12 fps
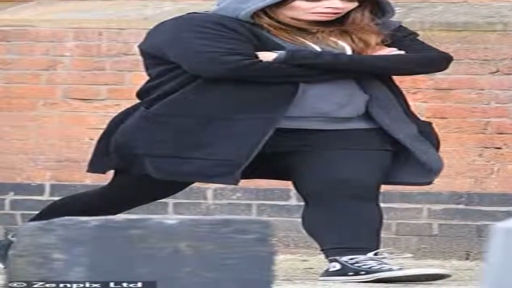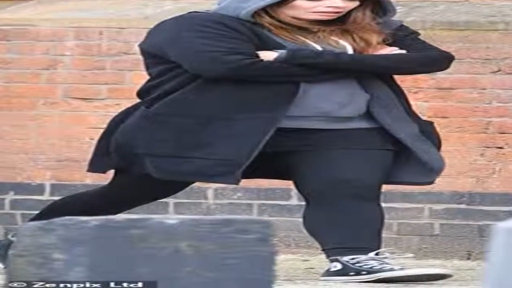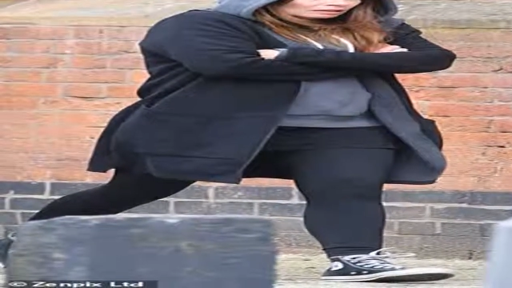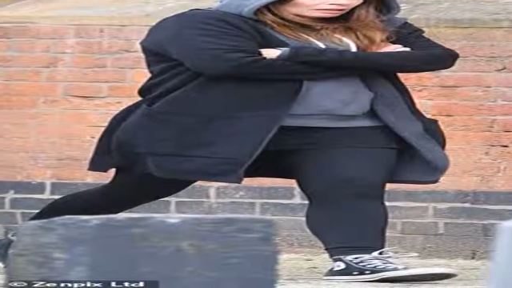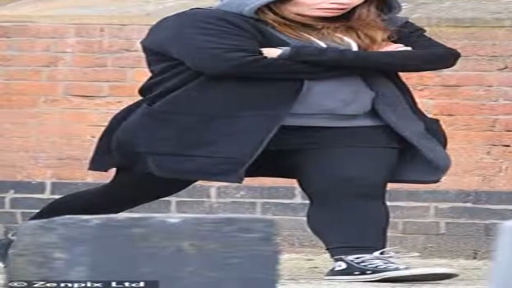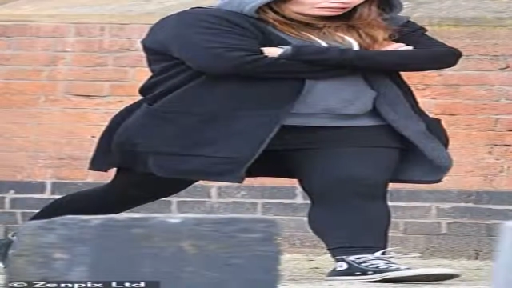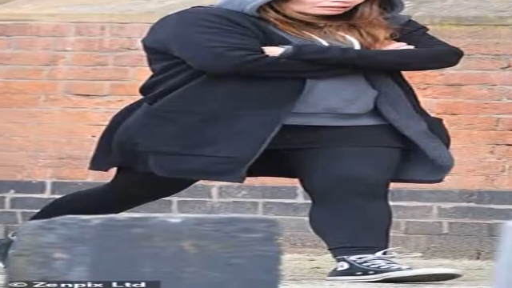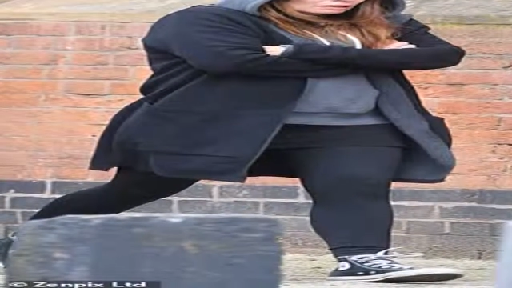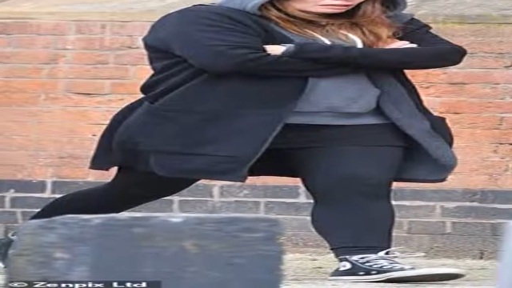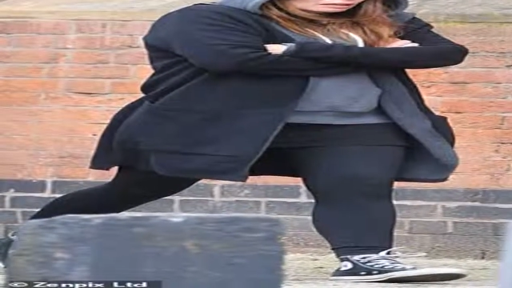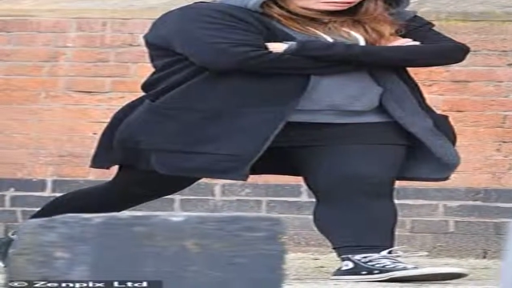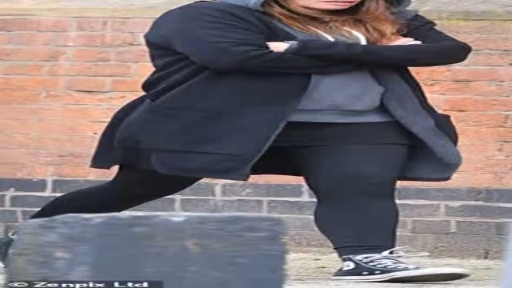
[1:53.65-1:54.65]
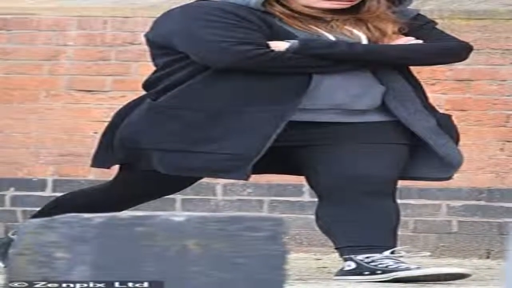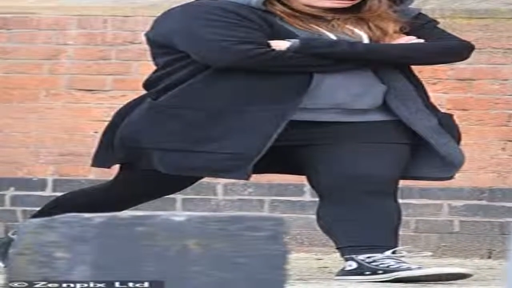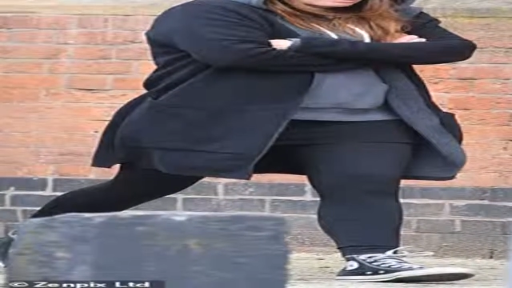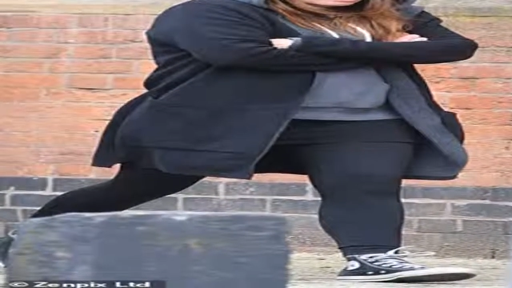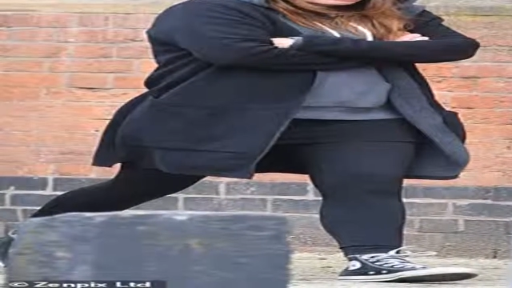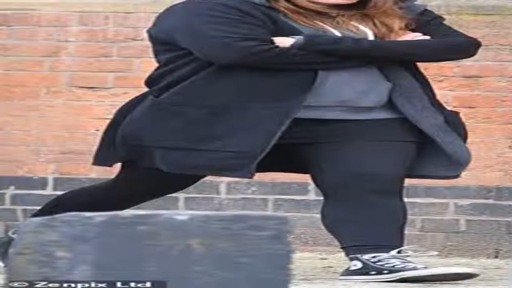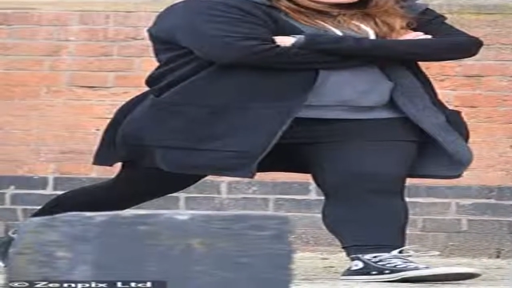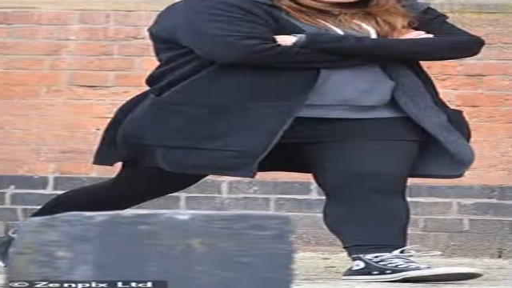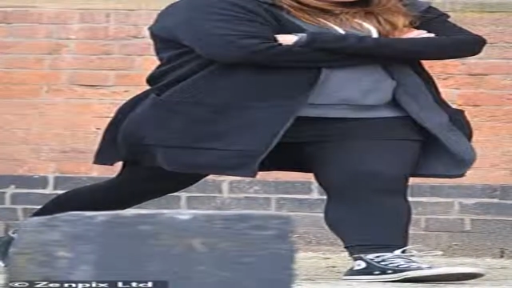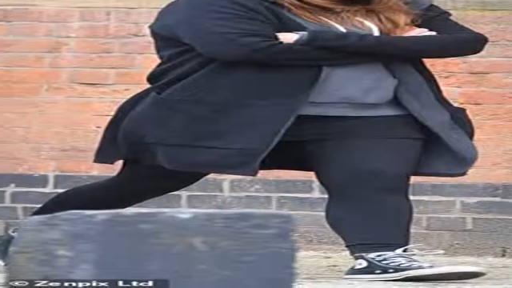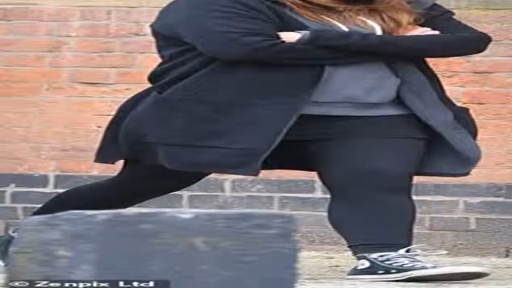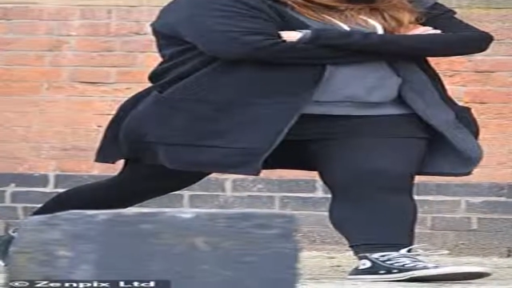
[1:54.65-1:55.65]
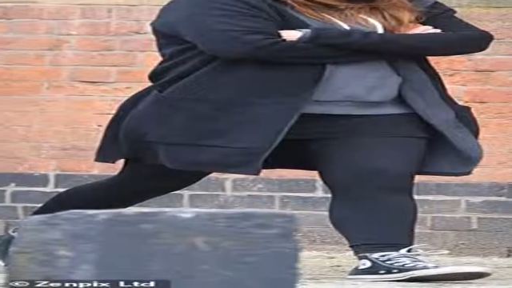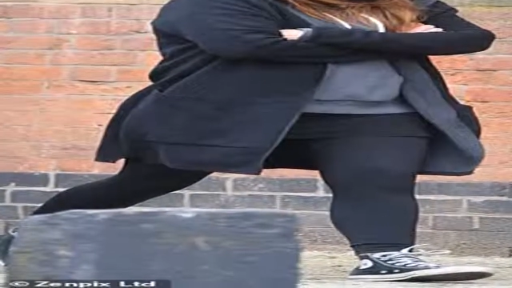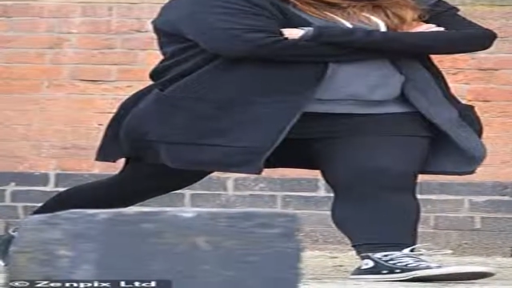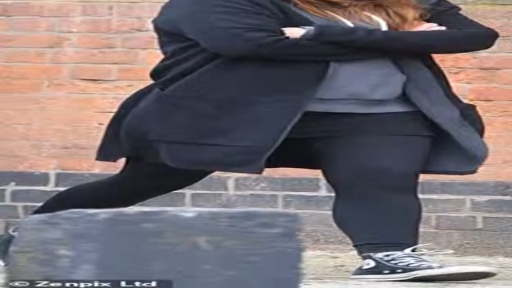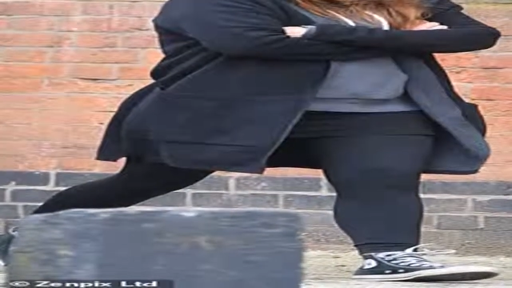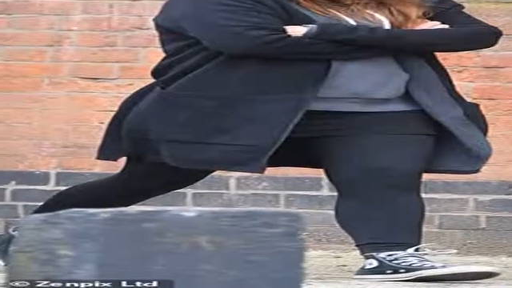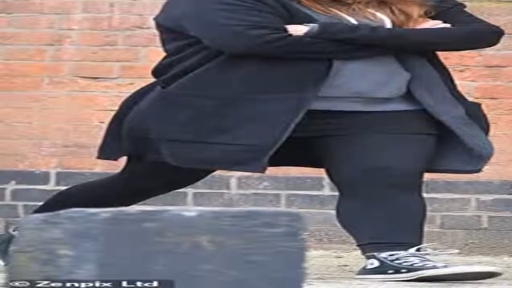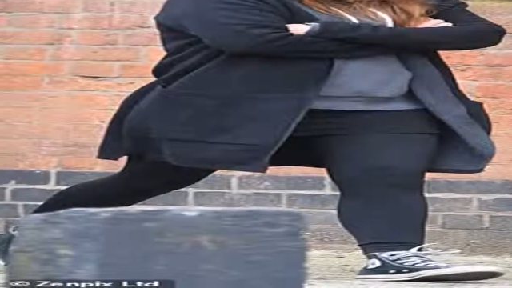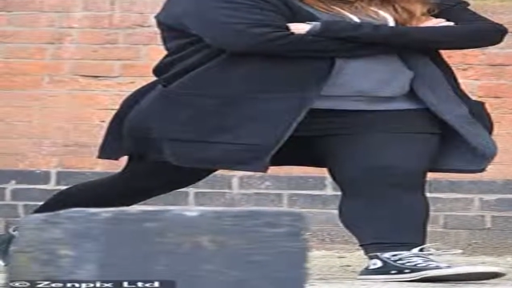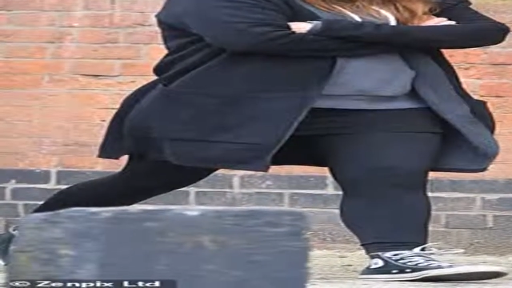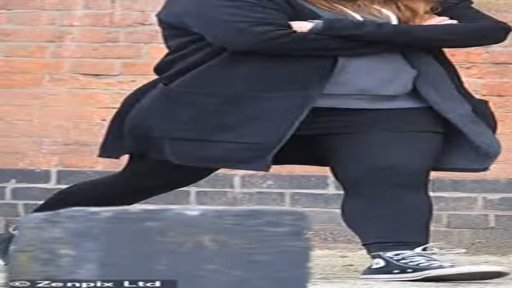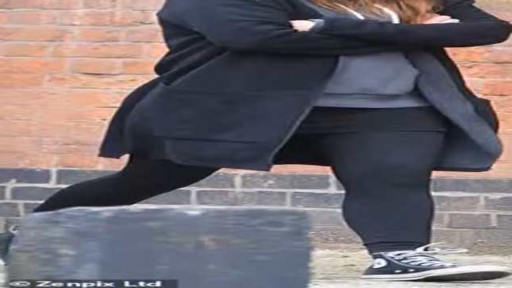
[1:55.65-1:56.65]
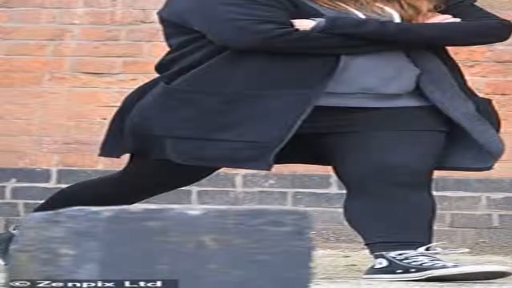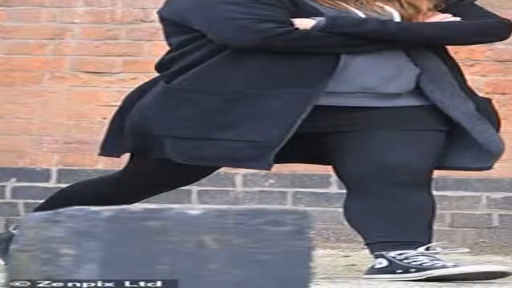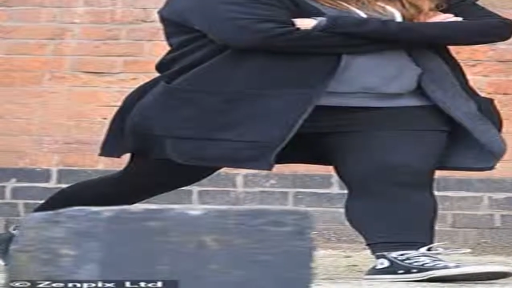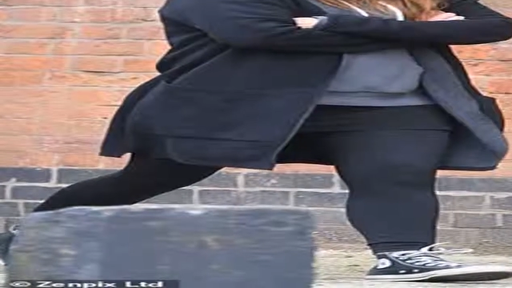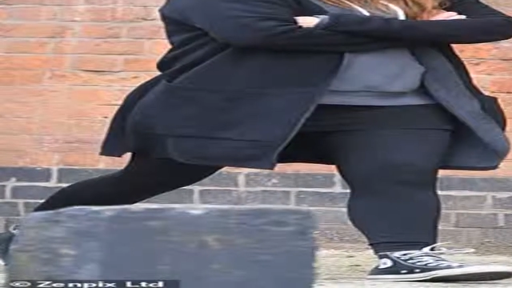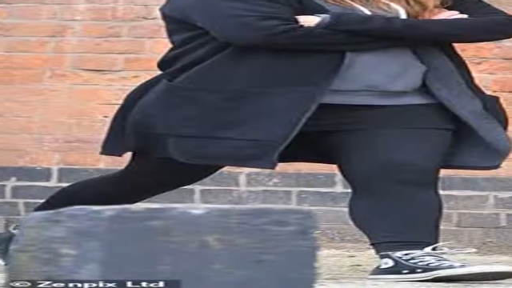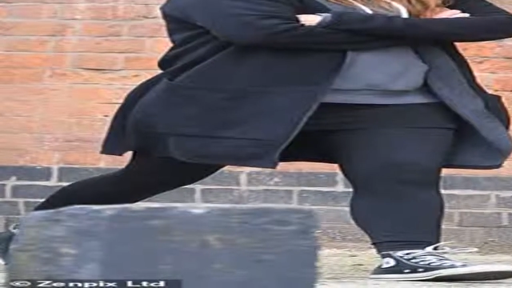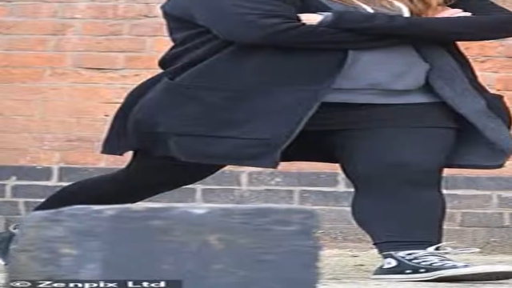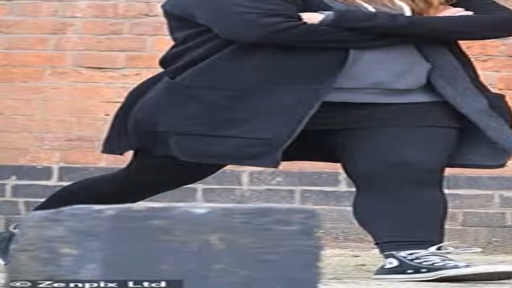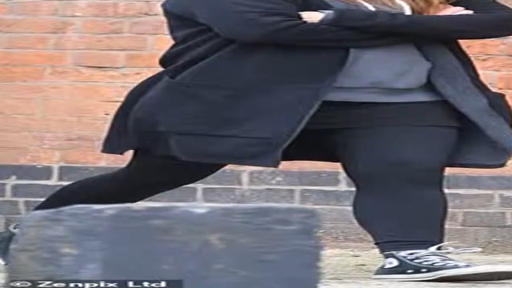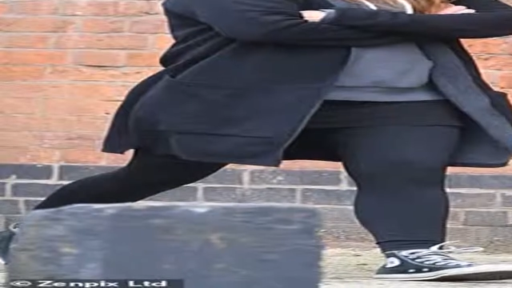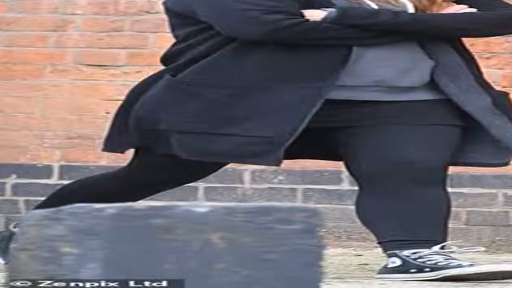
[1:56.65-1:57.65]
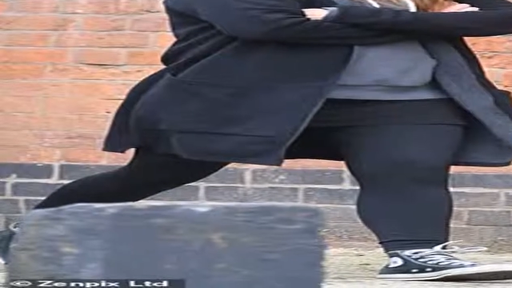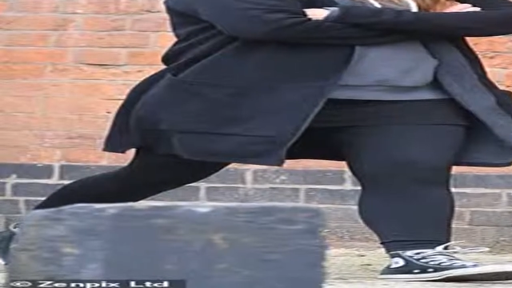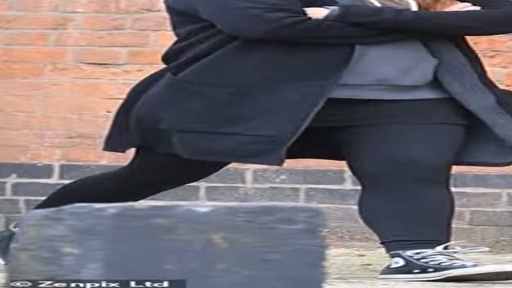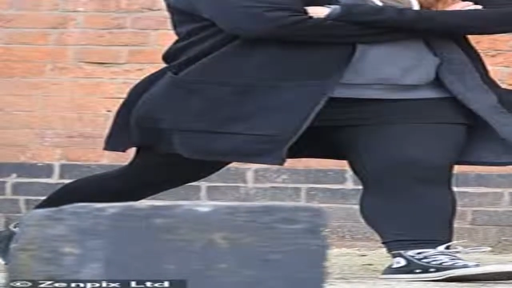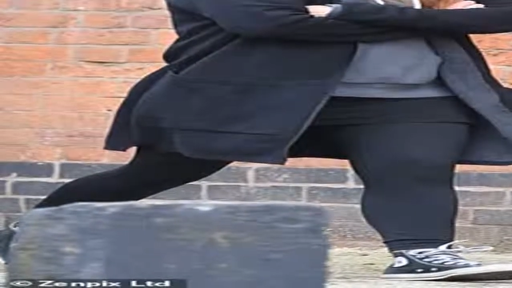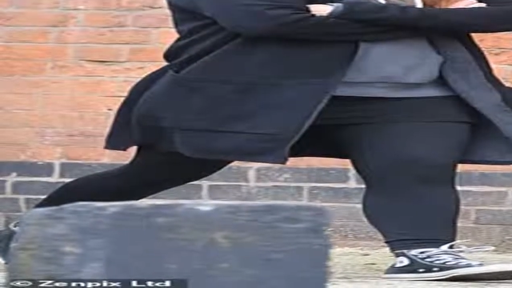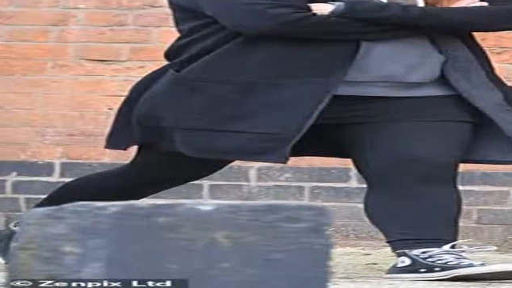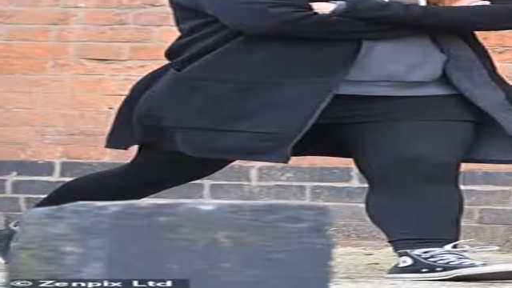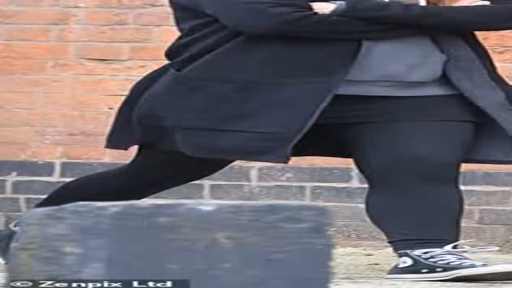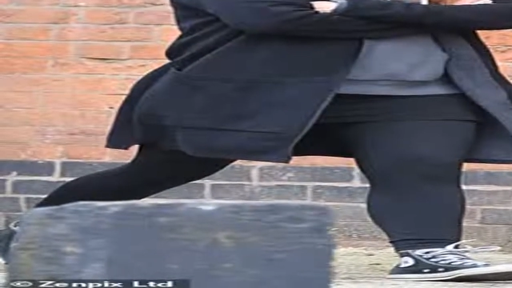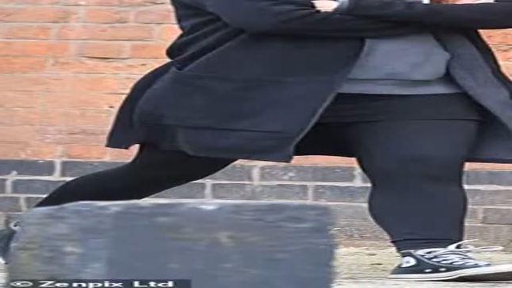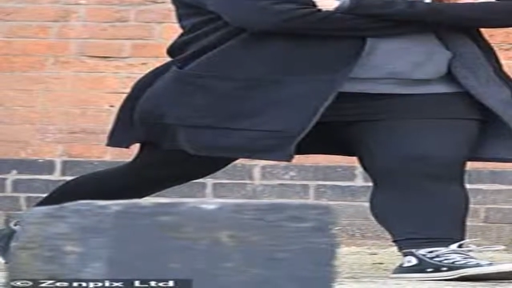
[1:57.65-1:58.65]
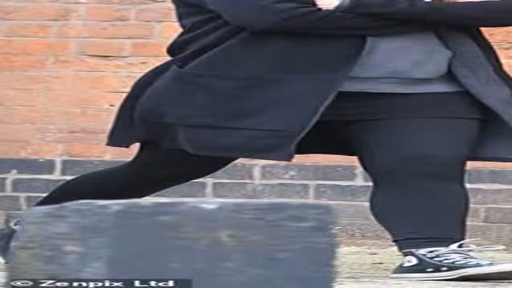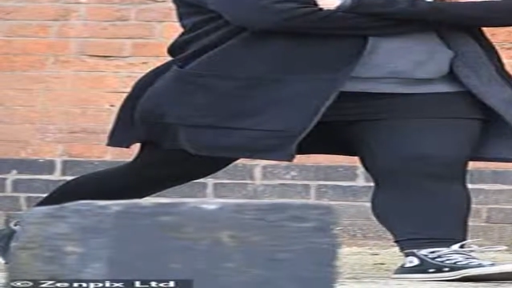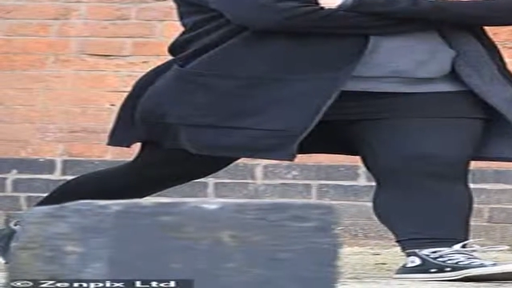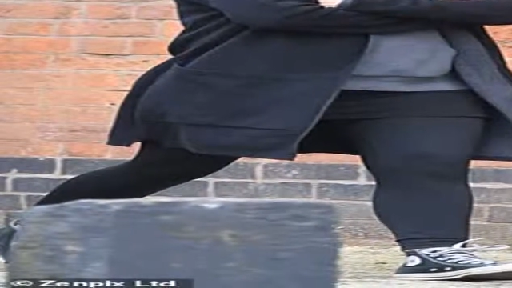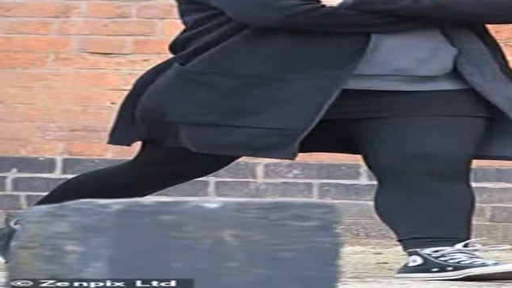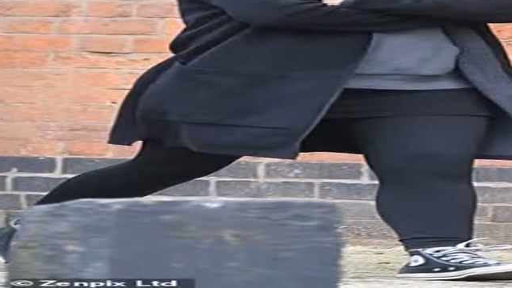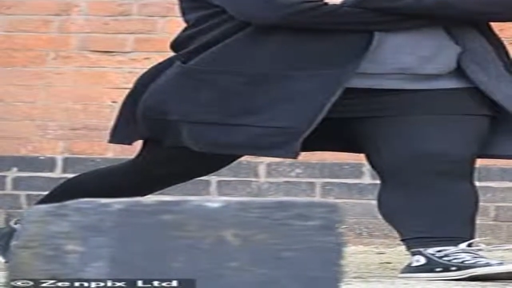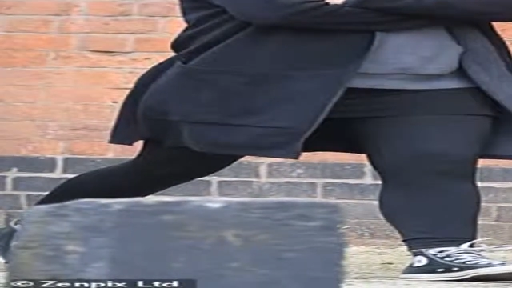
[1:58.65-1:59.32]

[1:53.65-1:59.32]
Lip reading: No face is visible, so there are no lips to read.